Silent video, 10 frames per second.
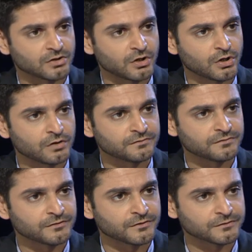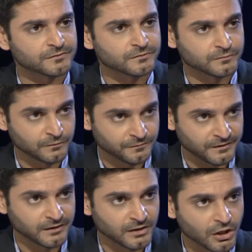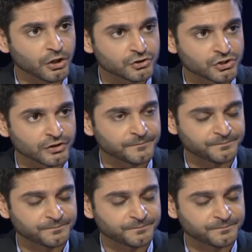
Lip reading: of the Sufi culture,